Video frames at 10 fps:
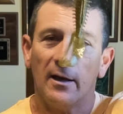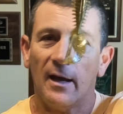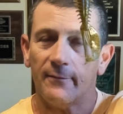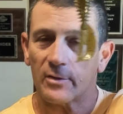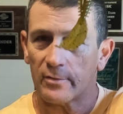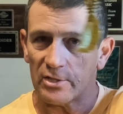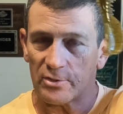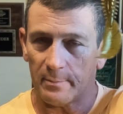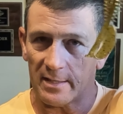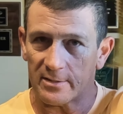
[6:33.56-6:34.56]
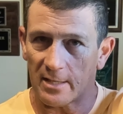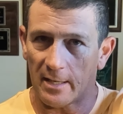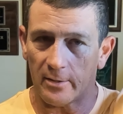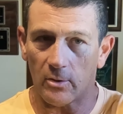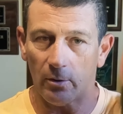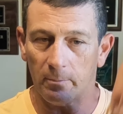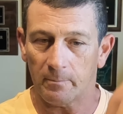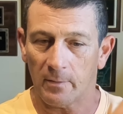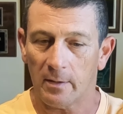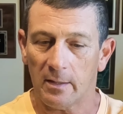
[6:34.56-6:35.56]
have a creature bait tied on
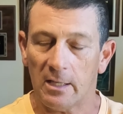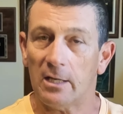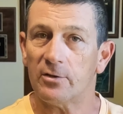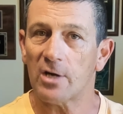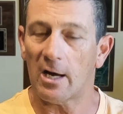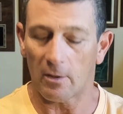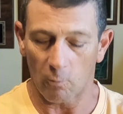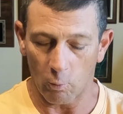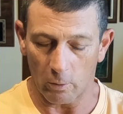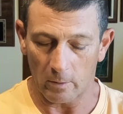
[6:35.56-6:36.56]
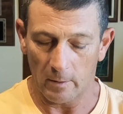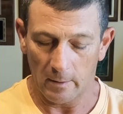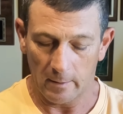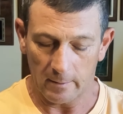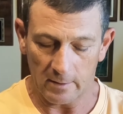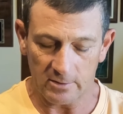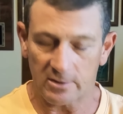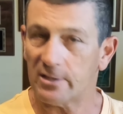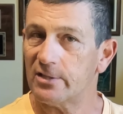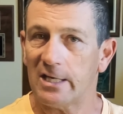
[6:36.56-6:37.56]
in tidal water. This
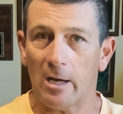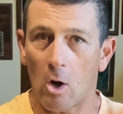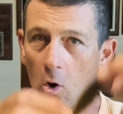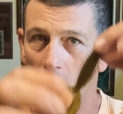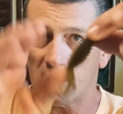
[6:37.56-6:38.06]
is a Z-hog.